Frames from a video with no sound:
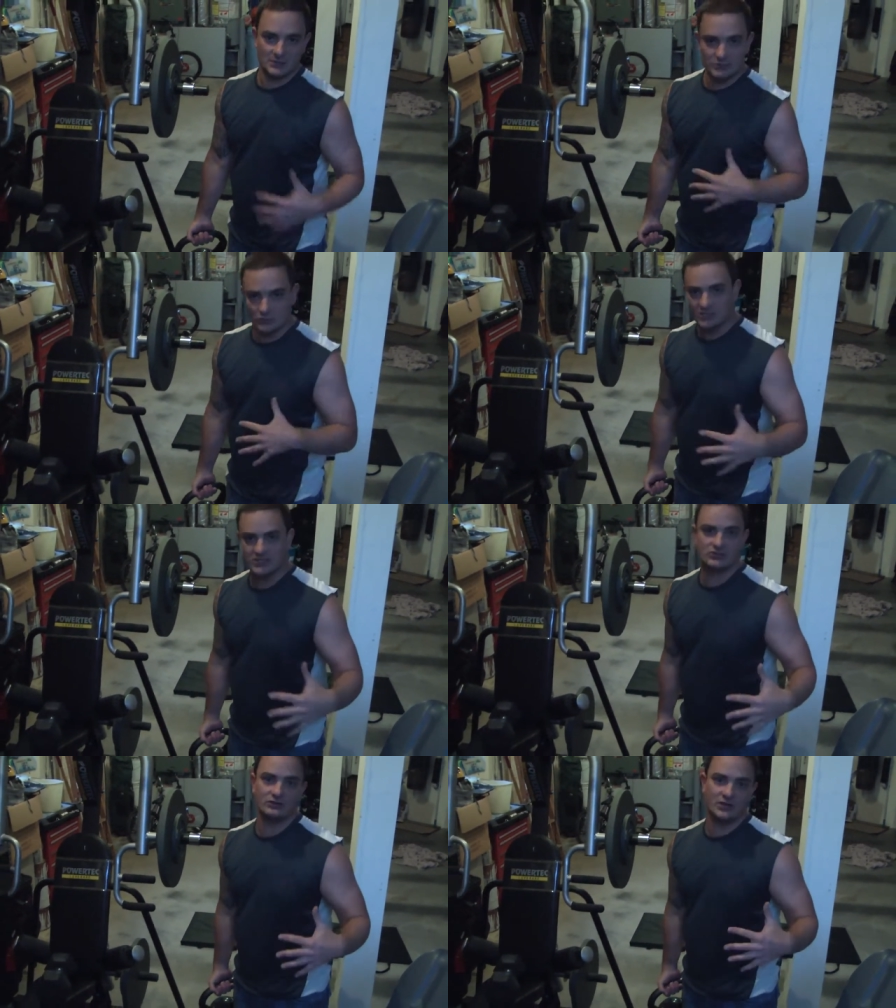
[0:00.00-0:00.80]
And I'm doing
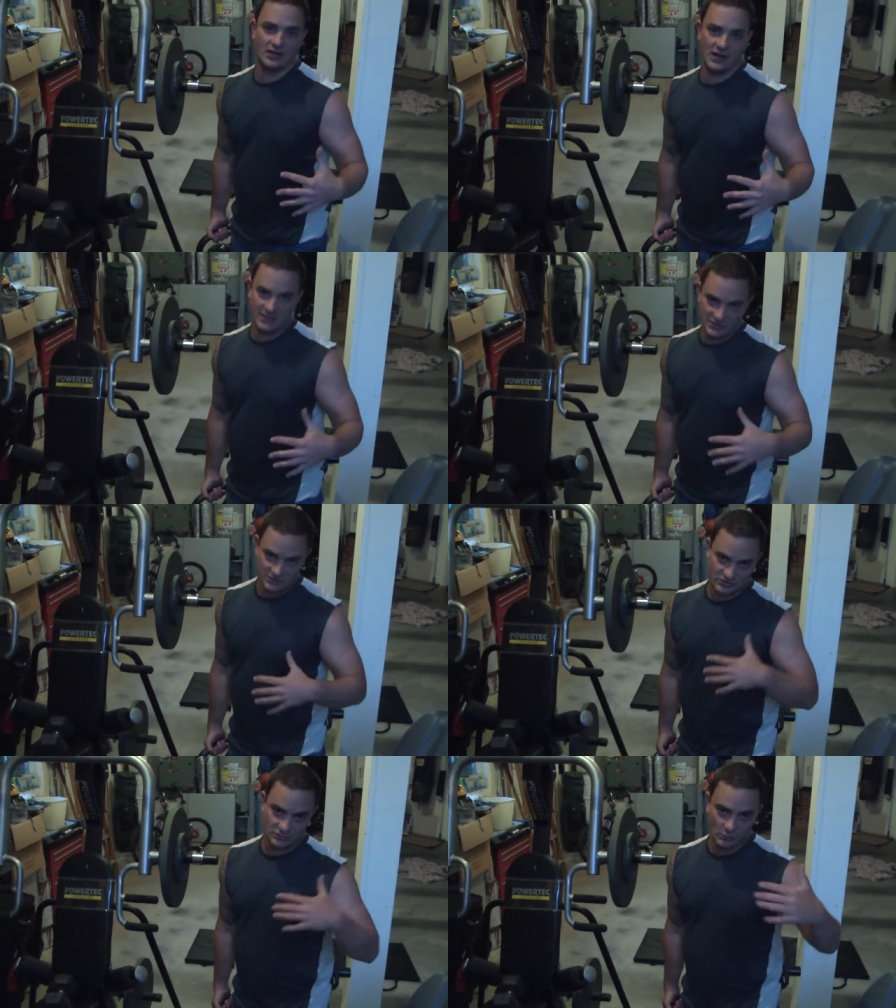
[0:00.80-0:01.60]
this so you get an
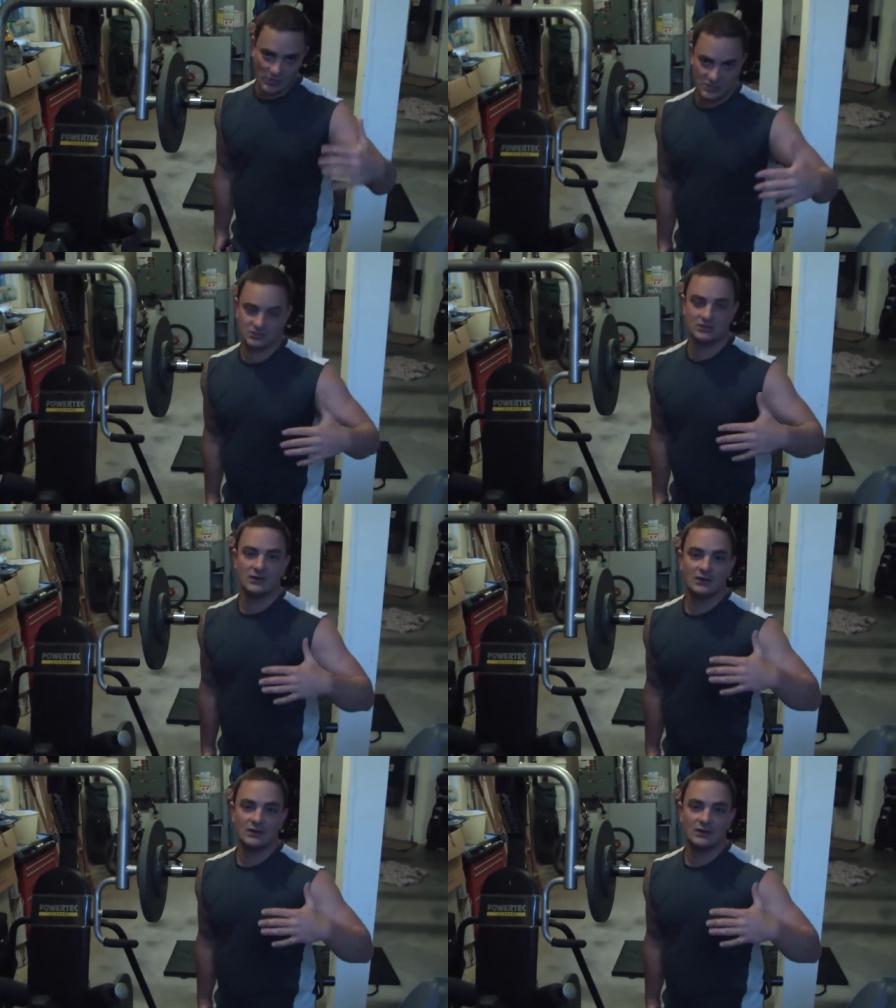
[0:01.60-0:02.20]
idea, so you'll watch